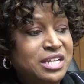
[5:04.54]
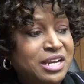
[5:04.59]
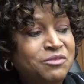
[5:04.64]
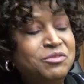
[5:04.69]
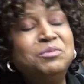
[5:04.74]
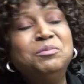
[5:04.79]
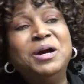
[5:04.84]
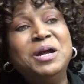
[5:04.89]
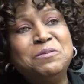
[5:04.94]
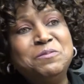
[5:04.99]

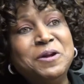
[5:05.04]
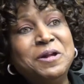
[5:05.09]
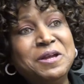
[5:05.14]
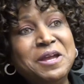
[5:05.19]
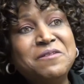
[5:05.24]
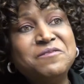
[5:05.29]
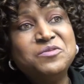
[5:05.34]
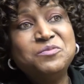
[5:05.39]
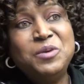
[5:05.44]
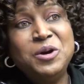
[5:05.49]
everybody probably
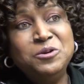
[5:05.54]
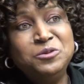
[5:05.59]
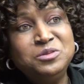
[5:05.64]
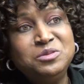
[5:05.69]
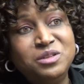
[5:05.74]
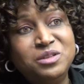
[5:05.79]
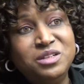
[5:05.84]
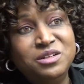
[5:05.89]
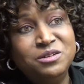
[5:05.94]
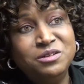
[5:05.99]

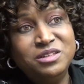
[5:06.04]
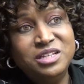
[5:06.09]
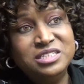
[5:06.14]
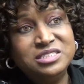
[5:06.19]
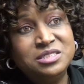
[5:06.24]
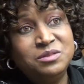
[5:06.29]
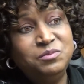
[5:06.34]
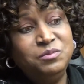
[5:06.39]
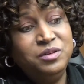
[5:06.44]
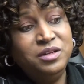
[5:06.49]
player
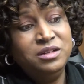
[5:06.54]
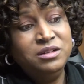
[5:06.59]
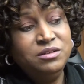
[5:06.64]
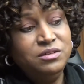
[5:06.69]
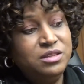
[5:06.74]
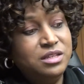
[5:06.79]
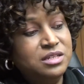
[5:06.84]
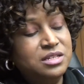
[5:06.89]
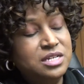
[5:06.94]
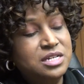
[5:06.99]
that's bigger
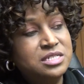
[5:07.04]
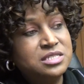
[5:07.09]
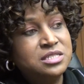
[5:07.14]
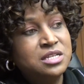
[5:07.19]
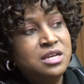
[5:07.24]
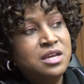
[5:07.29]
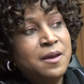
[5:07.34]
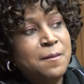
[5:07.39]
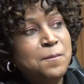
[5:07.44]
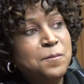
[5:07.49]
than us.
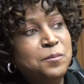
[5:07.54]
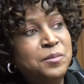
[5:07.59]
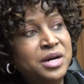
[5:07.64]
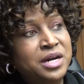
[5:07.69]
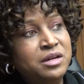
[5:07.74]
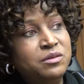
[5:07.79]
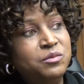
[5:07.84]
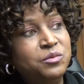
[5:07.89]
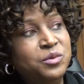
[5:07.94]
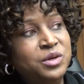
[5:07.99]

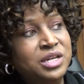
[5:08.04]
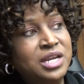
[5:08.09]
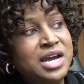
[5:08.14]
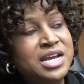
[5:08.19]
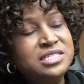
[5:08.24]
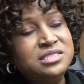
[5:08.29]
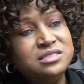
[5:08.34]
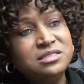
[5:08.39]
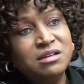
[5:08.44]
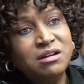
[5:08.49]
But when
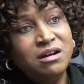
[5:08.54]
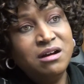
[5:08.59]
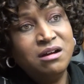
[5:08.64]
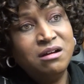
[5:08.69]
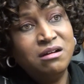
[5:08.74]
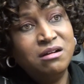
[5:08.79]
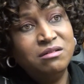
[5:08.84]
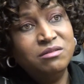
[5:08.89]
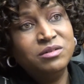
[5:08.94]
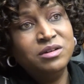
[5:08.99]
I
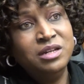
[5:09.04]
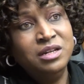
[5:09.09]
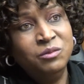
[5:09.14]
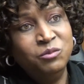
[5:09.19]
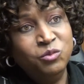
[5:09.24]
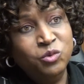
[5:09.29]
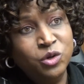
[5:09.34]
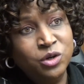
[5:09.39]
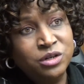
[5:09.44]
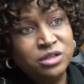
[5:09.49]
saw
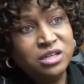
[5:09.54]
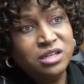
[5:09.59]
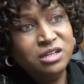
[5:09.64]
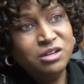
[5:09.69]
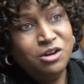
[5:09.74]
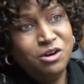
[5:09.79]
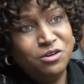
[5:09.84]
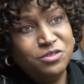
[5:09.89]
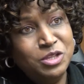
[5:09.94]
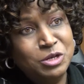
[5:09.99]
them working
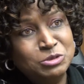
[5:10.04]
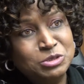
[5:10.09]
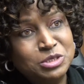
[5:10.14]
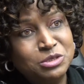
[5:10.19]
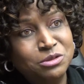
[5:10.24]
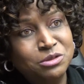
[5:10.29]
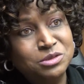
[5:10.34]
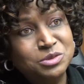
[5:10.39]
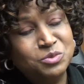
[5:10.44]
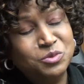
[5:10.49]
hard, those
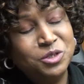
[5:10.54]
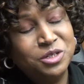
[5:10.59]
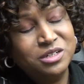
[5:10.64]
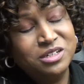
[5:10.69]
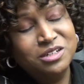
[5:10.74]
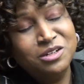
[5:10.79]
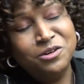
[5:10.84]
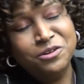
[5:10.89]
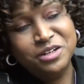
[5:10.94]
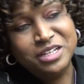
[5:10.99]
girls
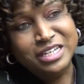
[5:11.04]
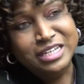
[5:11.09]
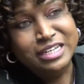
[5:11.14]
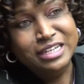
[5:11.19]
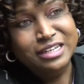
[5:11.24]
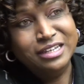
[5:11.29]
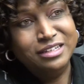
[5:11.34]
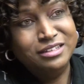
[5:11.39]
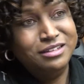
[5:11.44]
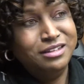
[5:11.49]
working hard
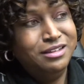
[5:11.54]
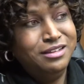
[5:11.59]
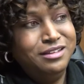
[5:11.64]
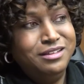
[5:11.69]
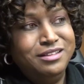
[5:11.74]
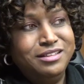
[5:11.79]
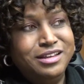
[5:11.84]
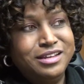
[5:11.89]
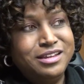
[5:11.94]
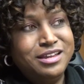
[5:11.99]
again,
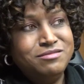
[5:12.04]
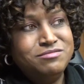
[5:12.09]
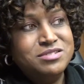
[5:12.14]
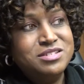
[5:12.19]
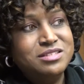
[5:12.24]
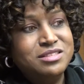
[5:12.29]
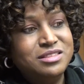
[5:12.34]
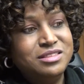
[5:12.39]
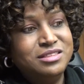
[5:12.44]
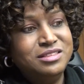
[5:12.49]
like I
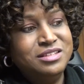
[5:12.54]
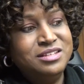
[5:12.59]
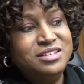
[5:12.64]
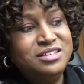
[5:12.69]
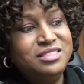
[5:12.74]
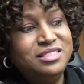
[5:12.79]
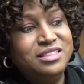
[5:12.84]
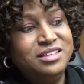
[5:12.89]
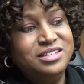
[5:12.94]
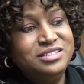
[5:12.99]

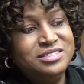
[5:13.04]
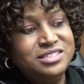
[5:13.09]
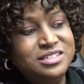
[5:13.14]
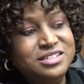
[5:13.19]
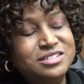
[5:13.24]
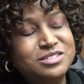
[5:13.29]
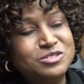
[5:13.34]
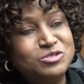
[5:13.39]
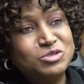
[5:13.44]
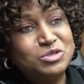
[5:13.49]
these
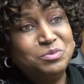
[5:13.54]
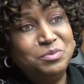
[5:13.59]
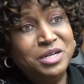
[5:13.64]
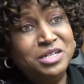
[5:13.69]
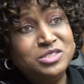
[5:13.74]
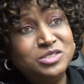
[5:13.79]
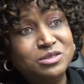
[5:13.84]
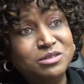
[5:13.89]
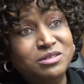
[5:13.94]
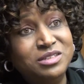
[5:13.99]
kids are
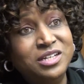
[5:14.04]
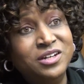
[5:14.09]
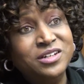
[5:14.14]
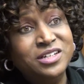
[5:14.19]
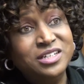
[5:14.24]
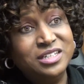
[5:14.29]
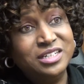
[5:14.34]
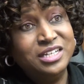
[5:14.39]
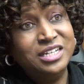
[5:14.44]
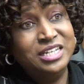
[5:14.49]
special. They're
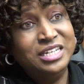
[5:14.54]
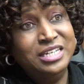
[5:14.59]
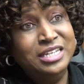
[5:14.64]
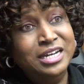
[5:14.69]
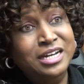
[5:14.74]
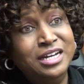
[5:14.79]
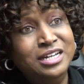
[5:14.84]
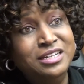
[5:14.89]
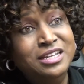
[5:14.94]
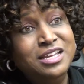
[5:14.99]
going to get it
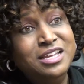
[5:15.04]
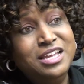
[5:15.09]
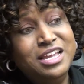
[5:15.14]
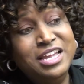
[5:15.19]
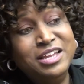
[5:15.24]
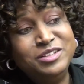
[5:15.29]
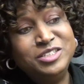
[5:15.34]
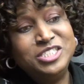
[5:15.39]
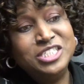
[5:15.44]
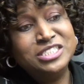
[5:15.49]
done.
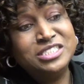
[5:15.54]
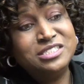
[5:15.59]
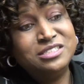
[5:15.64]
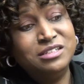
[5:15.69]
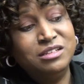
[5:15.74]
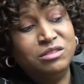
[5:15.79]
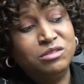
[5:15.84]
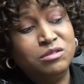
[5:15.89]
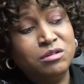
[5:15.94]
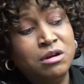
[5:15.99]
And just
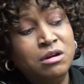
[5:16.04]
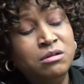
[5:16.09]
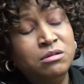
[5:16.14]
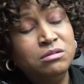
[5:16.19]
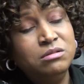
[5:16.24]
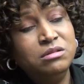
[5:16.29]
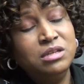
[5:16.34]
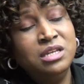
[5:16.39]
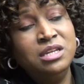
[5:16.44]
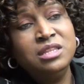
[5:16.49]
to
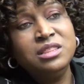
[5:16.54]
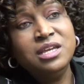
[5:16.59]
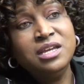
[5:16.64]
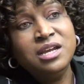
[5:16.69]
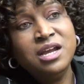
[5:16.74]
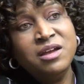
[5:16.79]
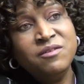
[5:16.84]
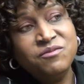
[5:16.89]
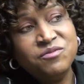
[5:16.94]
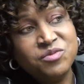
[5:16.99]
throw anything
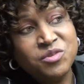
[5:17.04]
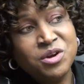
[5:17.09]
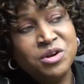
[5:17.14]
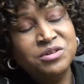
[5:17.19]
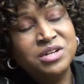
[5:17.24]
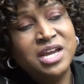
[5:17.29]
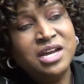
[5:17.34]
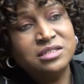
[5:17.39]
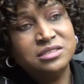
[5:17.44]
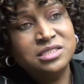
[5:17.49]
I've
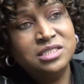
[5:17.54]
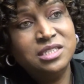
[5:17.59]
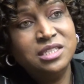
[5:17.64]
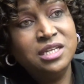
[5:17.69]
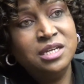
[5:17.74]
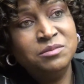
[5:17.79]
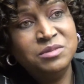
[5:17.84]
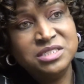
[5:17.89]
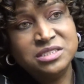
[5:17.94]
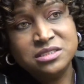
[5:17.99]
thrown out to
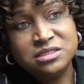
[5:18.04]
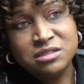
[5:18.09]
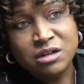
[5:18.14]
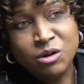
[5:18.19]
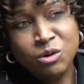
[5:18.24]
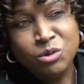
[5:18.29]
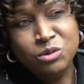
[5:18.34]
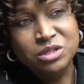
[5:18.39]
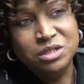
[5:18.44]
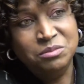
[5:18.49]
them and
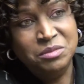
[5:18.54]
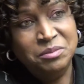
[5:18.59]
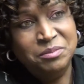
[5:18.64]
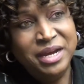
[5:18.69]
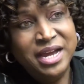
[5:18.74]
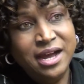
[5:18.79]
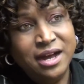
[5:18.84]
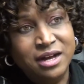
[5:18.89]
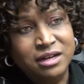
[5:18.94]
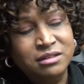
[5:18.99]
told them
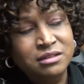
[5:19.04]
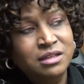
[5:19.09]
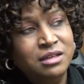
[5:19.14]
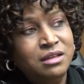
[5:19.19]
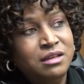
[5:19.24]
about,